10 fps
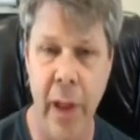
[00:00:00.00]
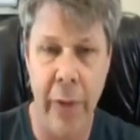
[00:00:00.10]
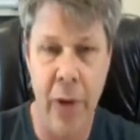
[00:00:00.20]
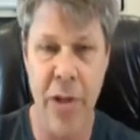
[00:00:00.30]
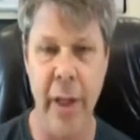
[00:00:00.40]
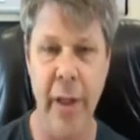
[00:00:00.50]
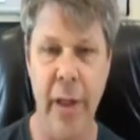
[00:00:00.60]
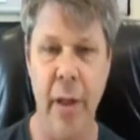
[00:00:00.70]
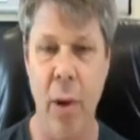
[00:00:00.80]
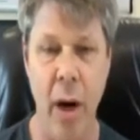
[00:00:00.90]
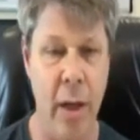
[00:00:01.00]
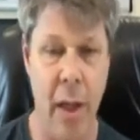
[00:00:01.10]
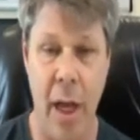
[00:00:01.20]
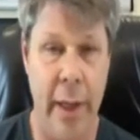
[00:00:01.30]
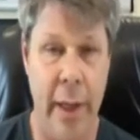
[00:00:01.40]
If you're sitting in the
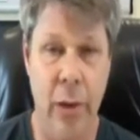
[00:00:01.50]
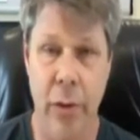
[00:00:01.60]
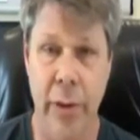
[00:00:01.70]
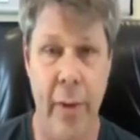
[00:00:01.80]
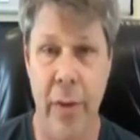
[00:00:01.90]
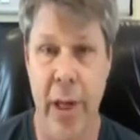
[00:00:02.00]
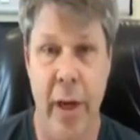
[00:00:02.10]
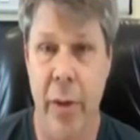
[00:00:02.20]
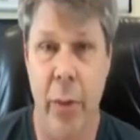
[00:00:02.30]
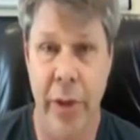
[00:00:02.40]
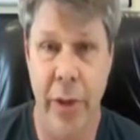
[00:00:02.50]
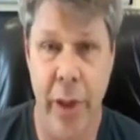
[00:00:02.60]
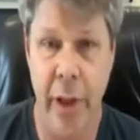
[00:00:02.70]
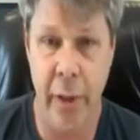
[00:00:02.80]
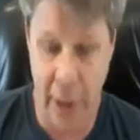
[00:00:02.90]
parking lot, it'll never tell you what
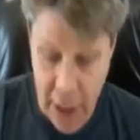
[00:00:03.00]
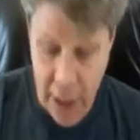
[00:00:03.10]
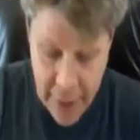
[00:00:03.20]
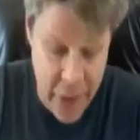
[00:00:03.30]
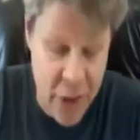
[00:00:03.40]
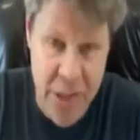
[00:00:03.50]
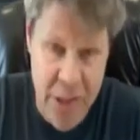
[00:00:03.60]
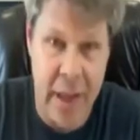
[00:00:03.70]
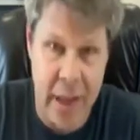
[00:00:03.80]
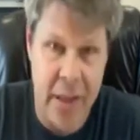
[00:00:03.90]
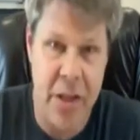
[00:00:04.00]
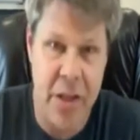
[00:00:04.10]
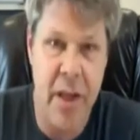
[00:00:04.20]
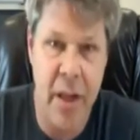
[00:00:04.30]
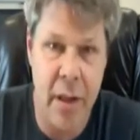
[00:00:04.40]
to do. If you're sitting
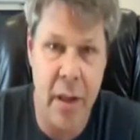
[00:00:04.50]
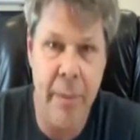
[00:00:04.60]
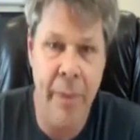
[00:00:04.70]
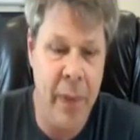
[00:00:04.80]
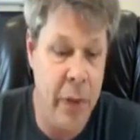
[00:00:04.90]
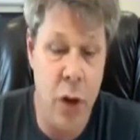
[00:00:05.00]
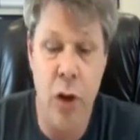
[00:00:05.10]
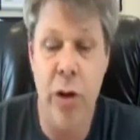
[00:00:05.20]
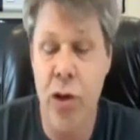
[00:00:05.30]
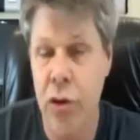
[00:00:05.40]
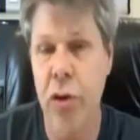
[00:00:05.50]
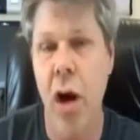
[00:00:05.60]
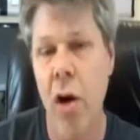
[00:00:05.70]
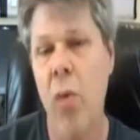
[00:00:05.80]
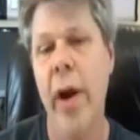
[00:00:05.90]
still, there is
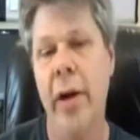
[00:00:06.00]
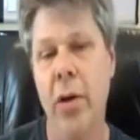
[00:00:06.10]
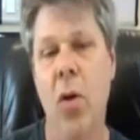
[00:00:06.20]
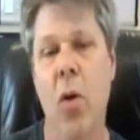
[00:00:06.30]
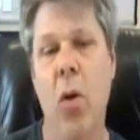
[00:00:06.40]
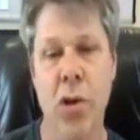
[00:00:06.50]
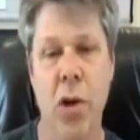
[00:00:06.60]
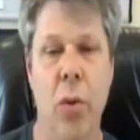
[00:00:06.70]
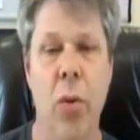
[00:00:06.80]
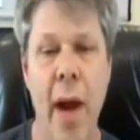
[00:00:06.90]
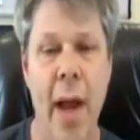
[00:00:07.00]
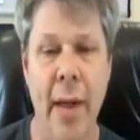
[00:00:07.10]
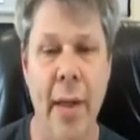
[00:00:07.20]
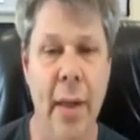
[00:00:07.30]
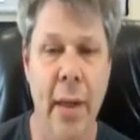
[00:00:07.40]
no way to course
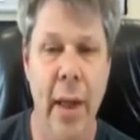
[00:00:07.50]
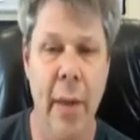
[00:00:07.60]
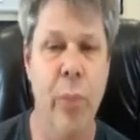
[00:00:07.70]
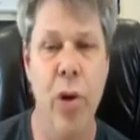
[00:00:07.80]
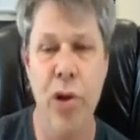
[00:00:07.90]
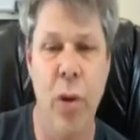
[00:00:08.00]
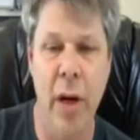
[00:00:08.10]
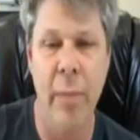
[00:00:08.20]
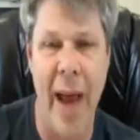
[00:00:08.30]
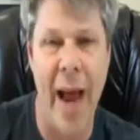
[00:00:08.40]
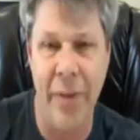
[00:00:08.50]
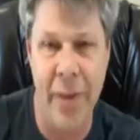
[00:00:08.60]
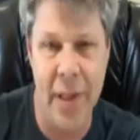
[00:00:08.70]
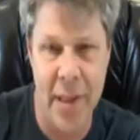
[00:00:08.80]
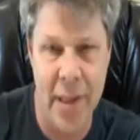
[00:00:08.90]
correct and put you on a
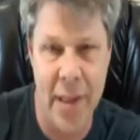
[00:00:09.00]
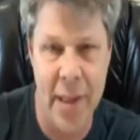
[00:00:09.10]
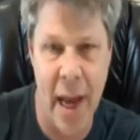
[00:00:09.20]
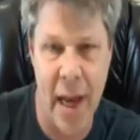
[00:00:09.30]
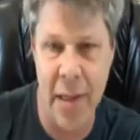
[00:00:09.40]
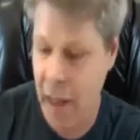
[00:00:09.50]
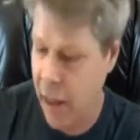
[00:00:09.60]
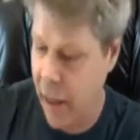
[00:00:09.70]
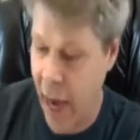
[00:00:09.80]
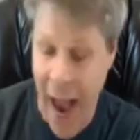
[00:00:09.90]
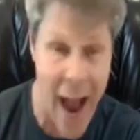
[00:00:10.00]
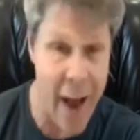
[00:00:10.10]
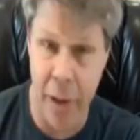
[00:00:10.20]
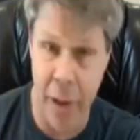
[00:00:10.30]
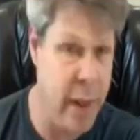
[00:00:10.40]
path to success. You
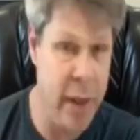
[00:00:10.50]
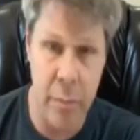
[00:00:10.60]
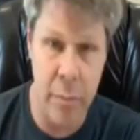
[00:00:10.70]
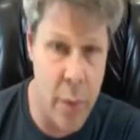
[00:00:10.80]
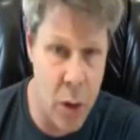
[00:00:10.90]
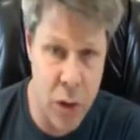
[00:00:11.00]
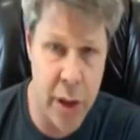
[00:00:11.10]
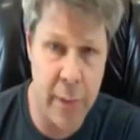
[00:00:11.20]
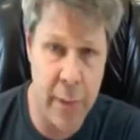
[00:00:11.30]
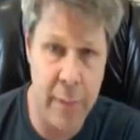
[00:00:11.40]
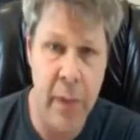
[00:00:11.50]
have to be in motion.